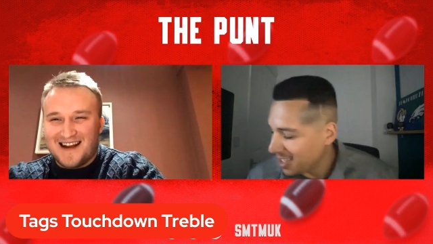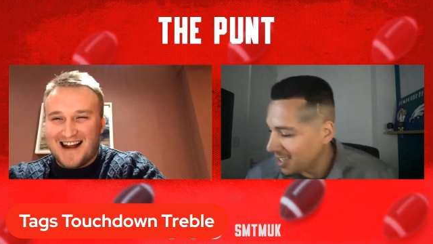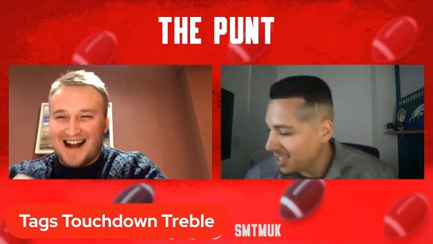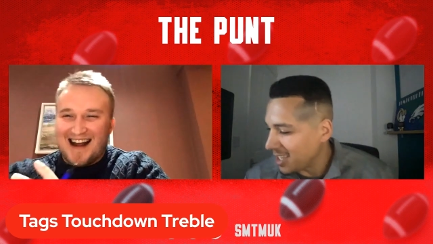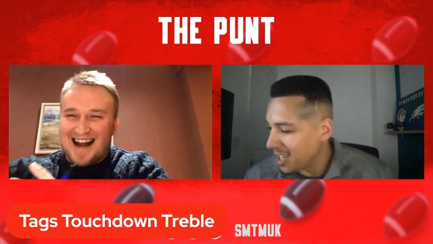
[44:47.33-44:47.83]

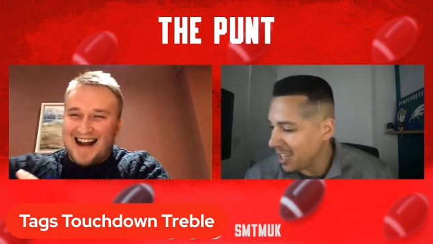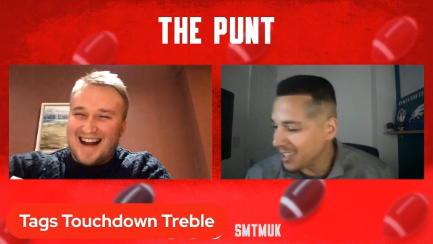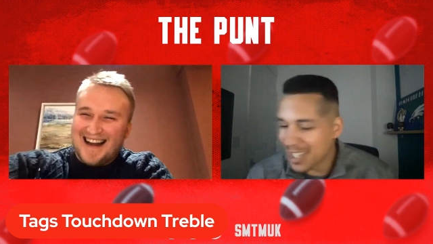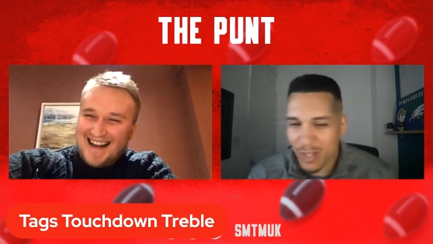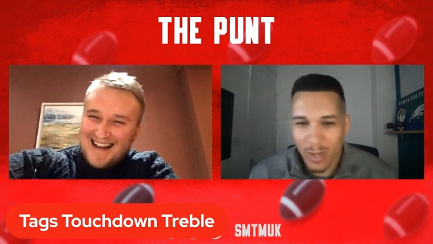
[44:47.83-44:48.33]
Speaker 1: and
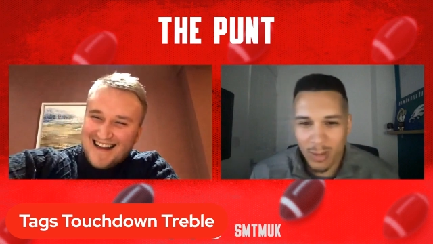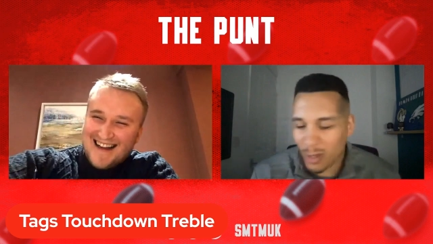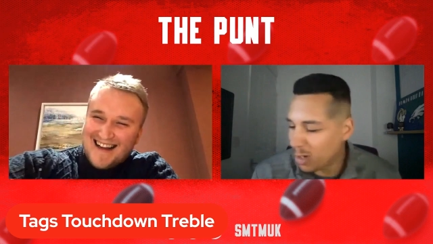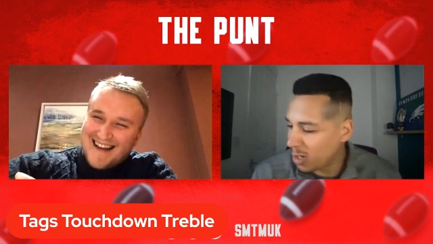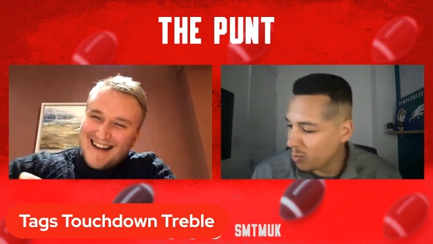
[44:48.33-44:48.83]
this week we're
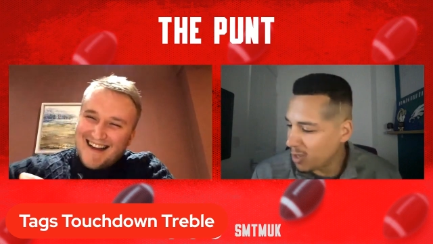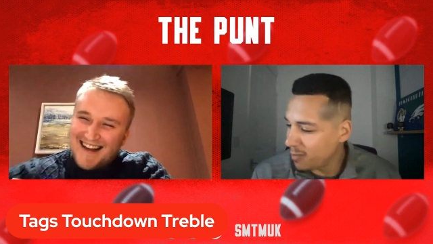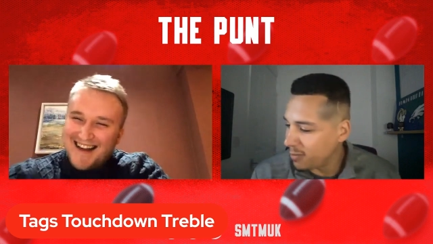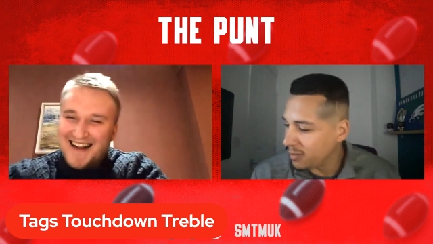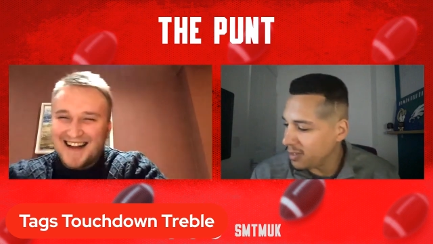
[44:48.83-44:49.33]
going with
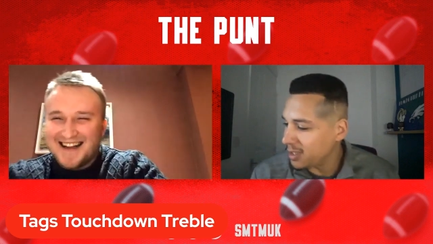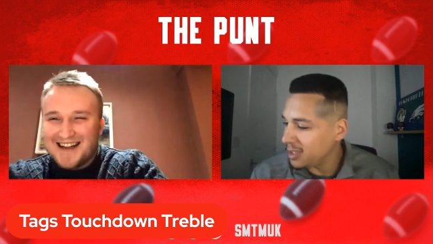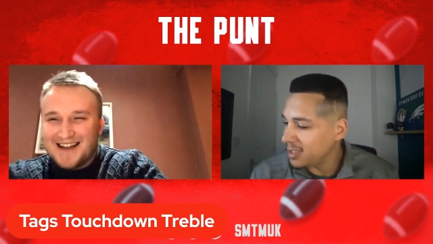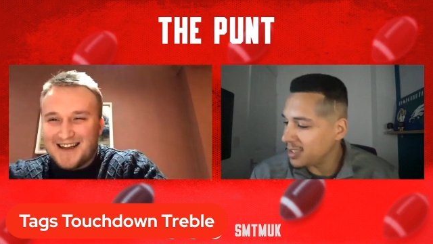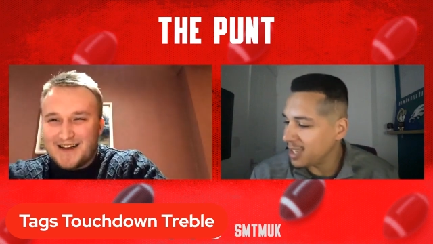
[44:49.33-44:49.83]

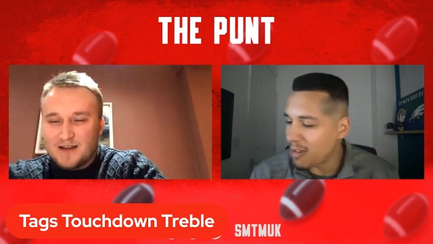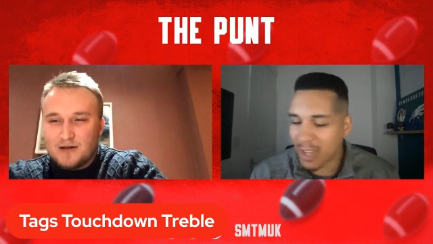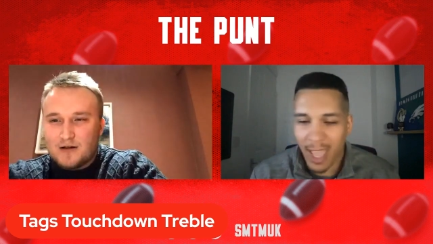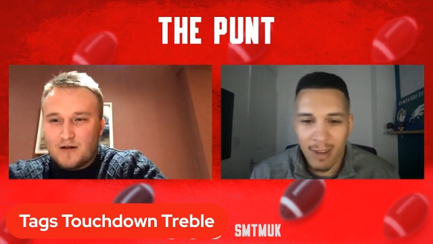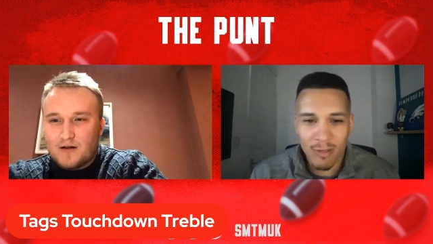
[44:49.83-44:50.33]
Derrick
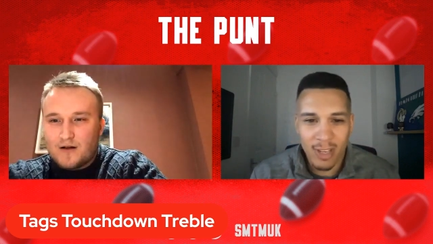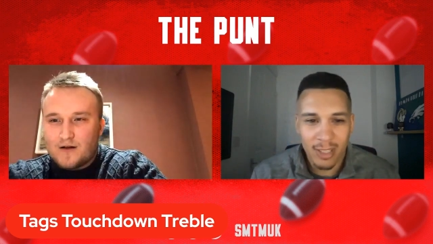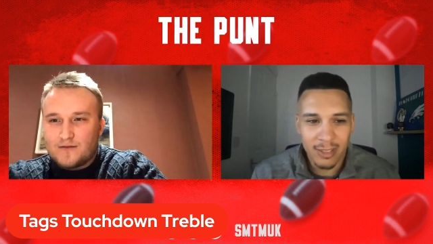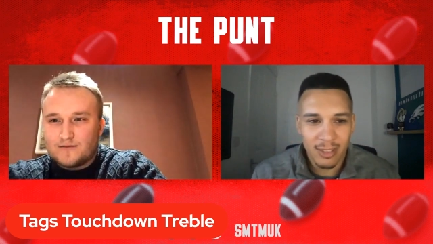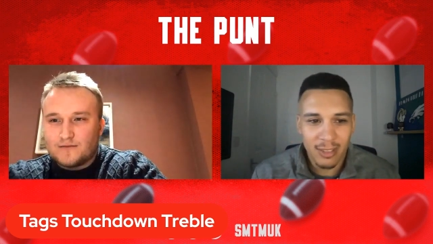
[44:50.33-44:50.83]
Henry,
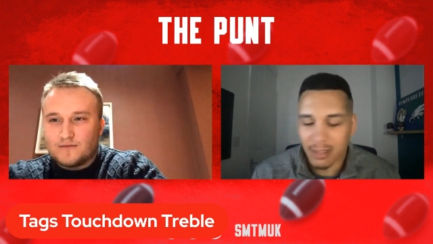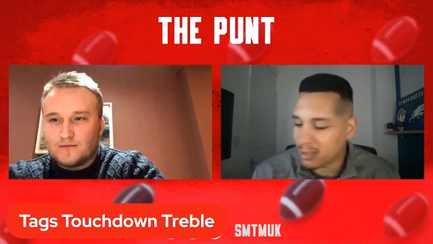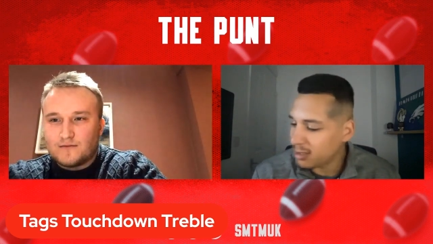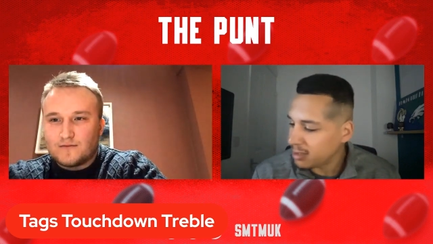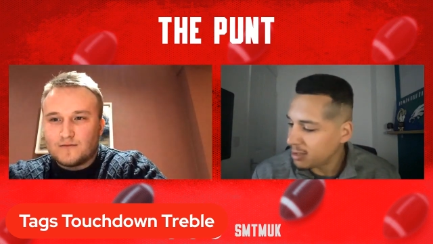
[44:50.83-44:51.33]
Derrick
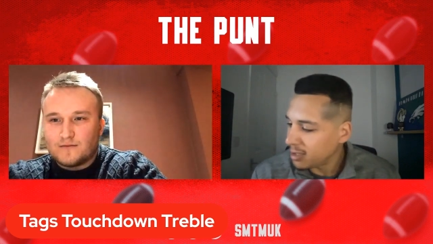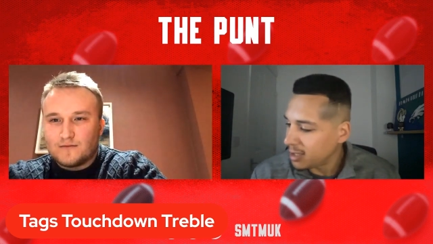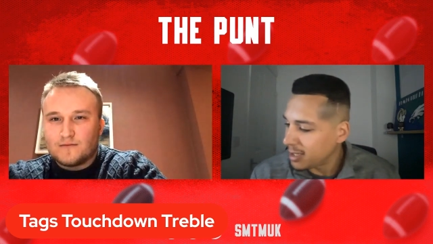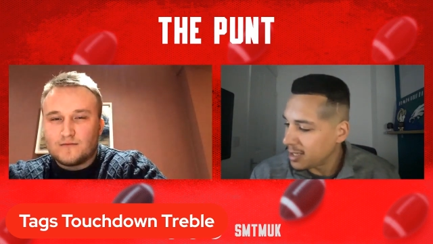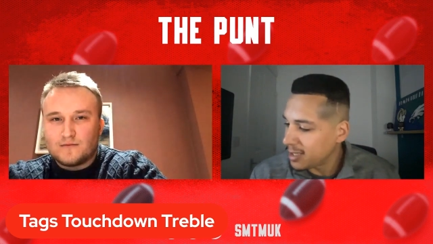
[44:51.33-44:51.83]

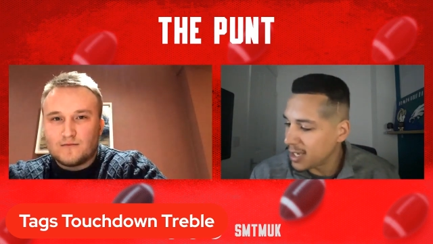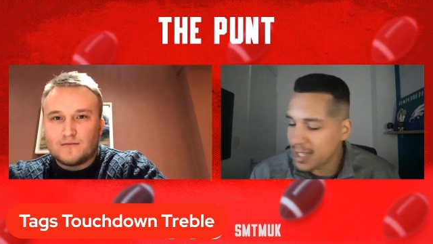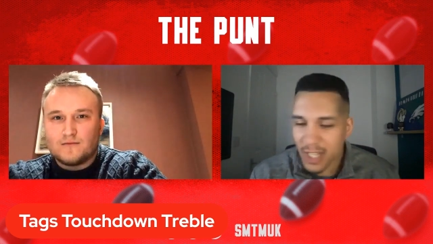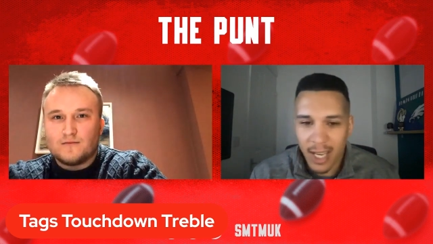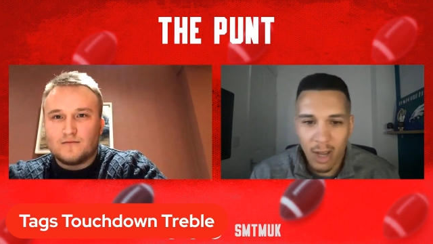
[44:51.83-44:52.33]
Henry
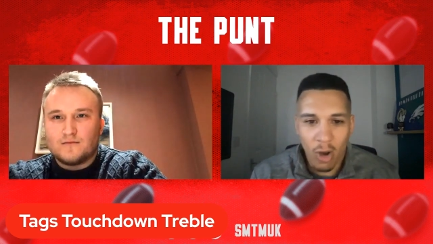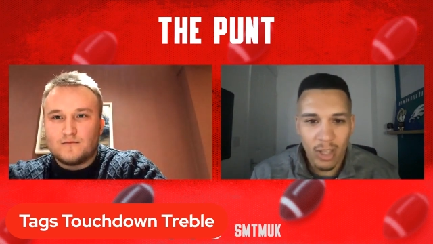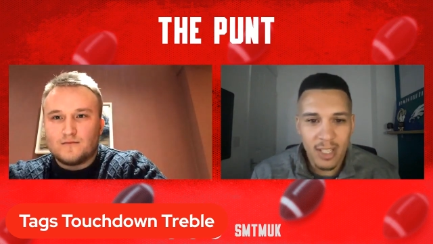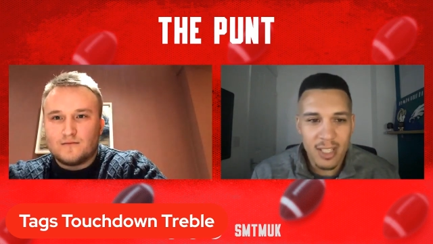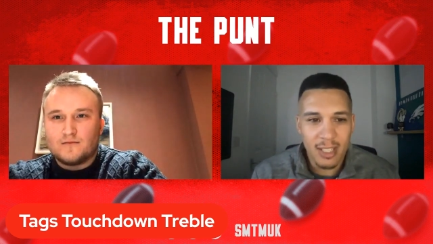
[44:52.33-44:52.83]
TJ
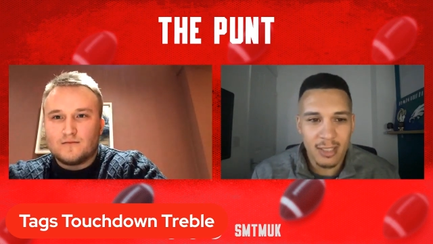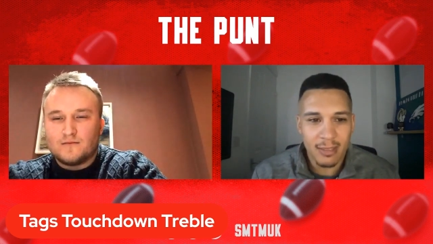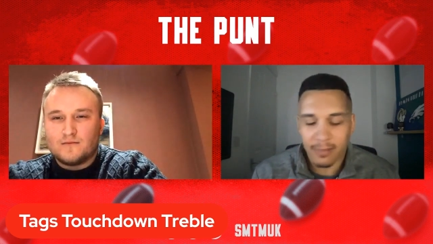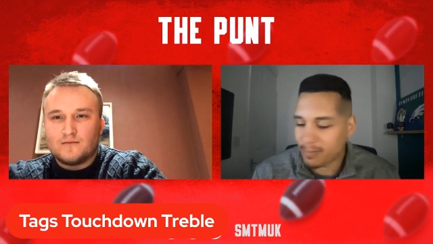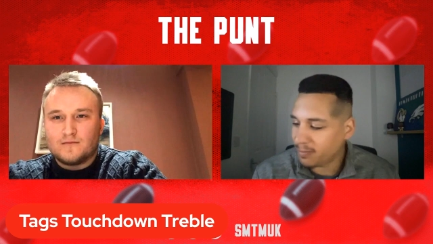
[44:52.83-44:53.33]
Hockenson,
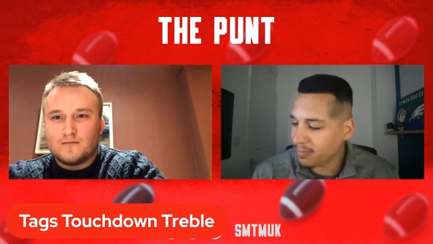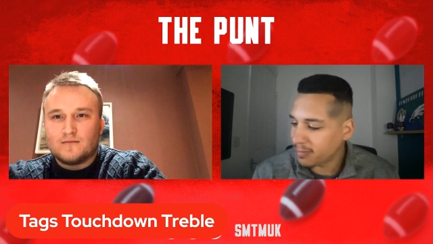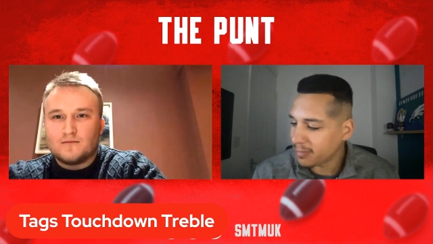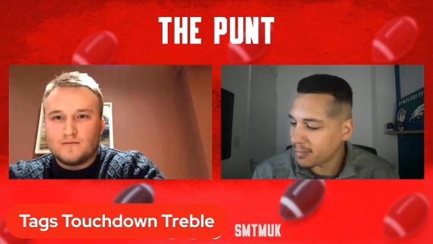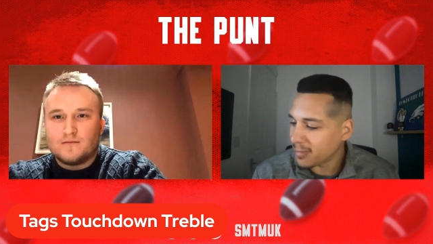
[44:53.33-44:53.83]
Hockenson,
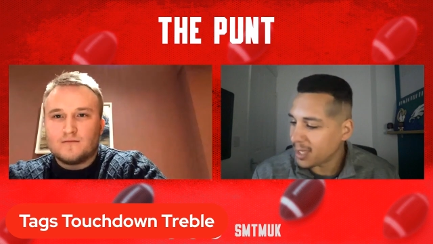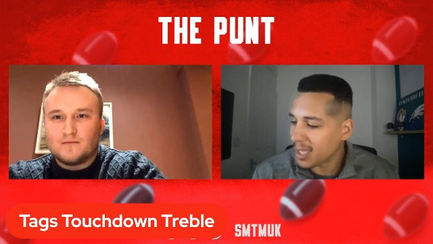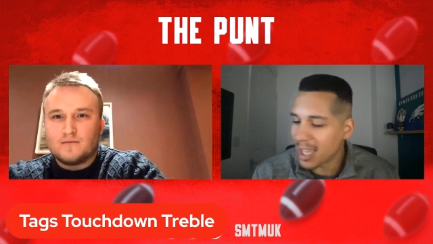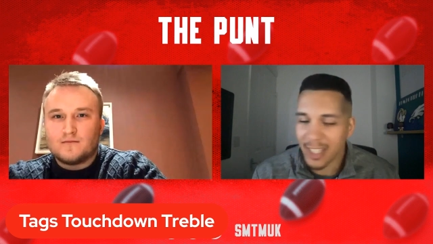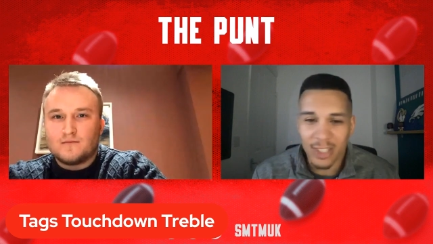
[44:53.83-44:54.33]

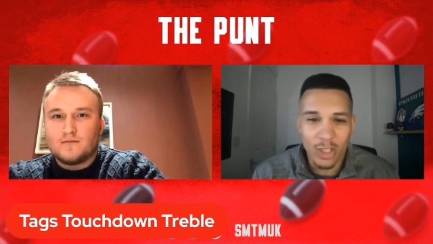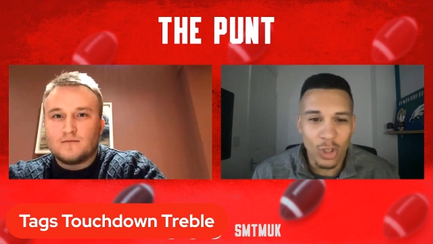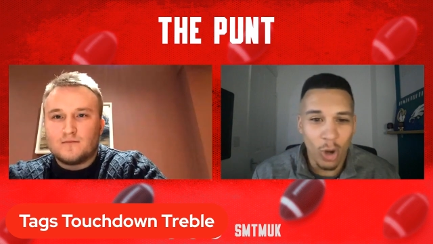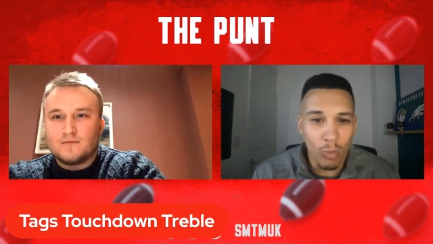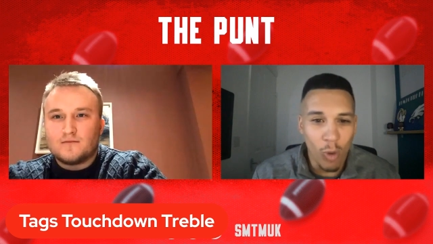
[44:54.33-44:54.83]
and
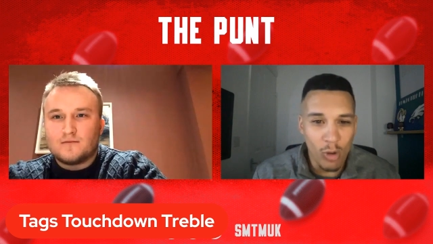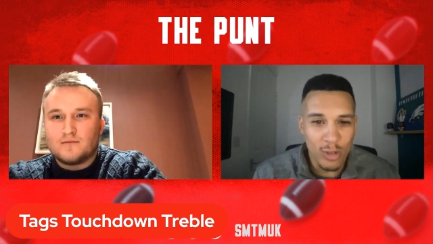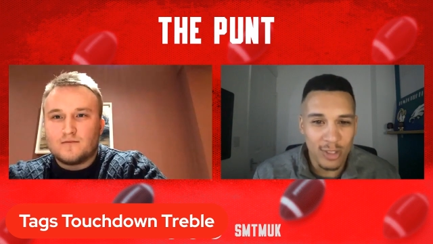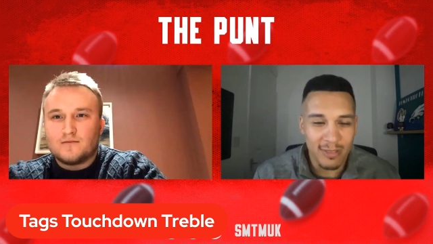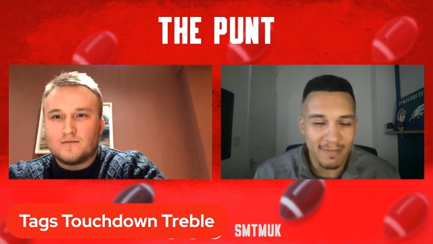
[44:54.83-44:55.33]
Deshaun and Watson.
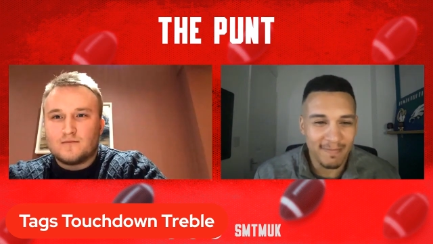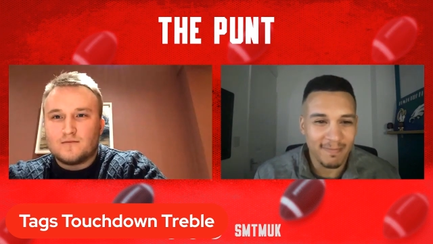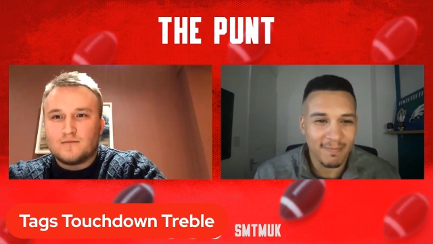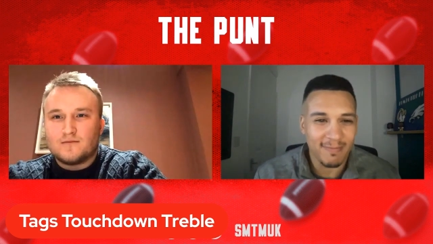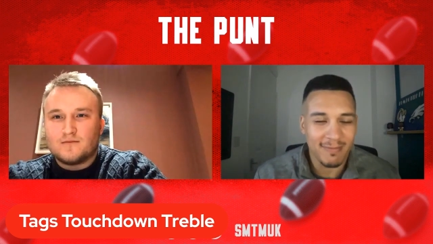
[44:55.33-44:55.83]
Deshaun
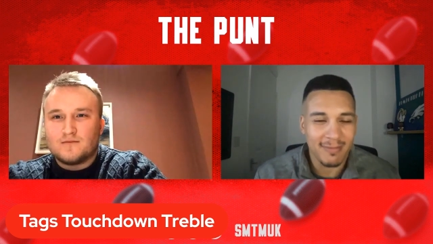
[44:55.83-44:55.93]
Watson.